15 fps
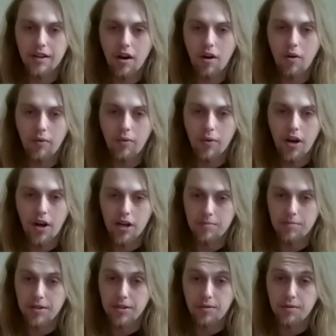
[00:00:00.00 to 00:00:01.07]
oh, we're not going
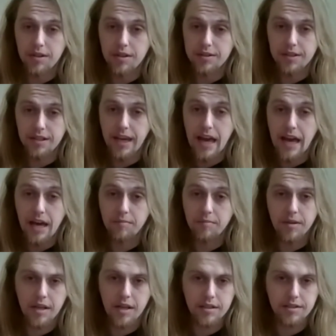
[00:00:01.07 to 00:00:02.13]
to be doing this again
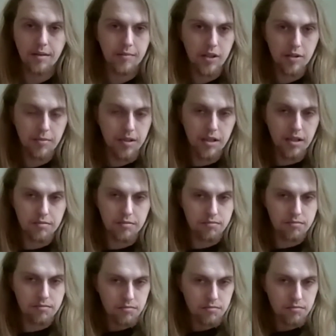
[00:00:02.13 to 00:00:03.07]
because I'm going to be in